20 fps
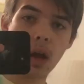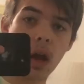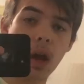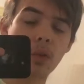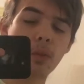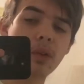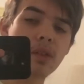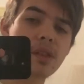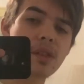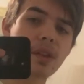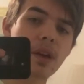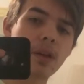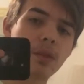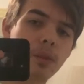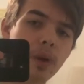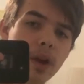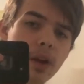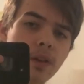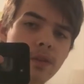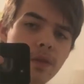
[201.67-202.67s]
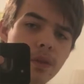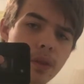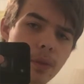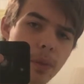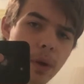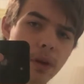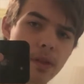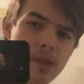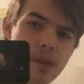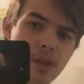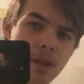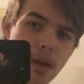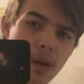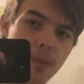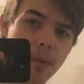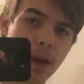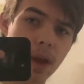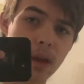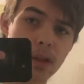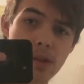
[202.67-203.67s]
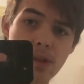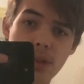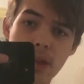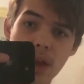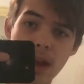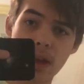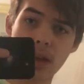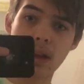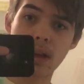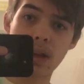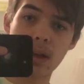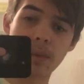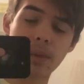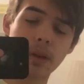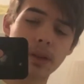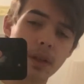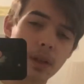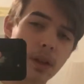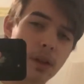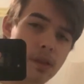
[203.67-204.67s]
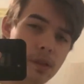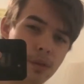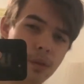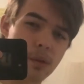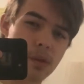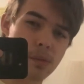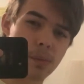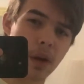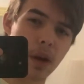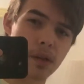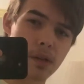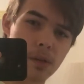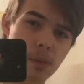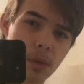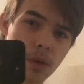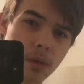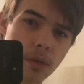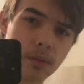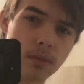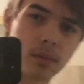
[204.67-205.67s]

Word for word: I once again waited for the parts to come back so that I could get building as soon as possible.